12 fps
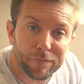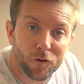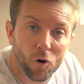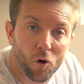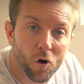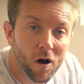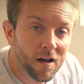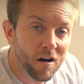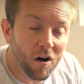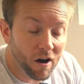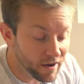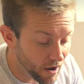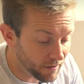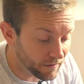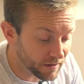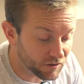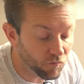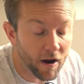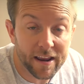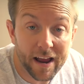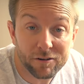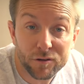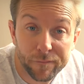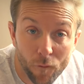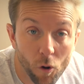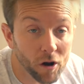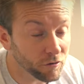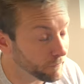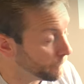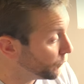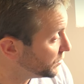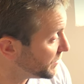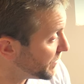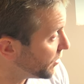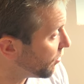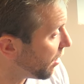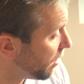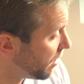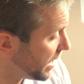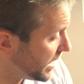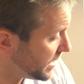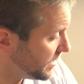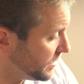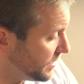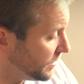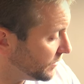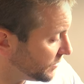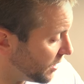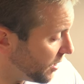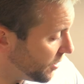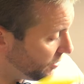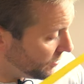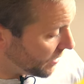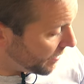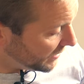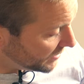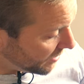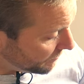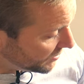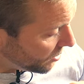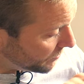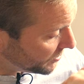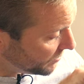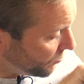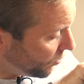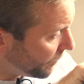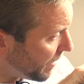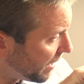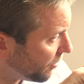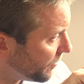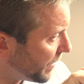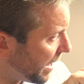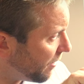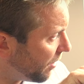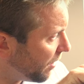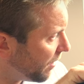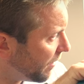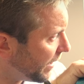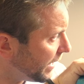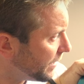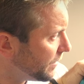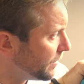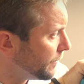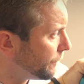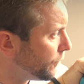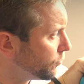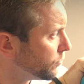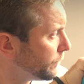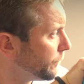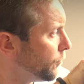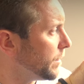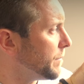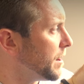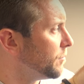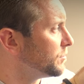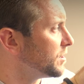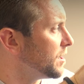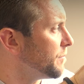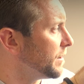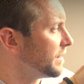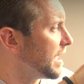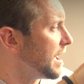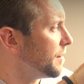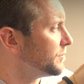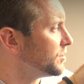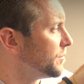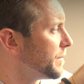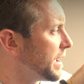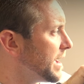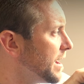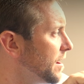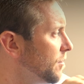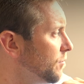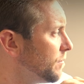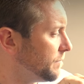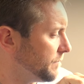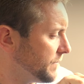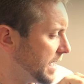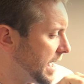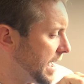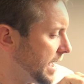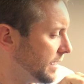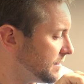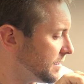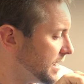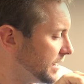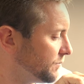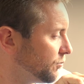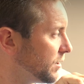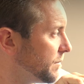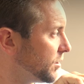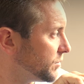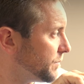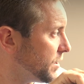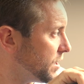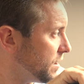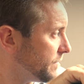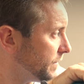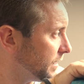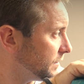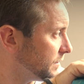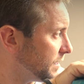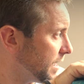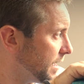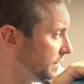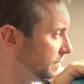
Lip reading: floor, I know that this radiator is 440 mil high. So, I mean, sometimes it's more of a matter about eye. 440 mil is gonna bring that up to about there. That is pretty much perfect, that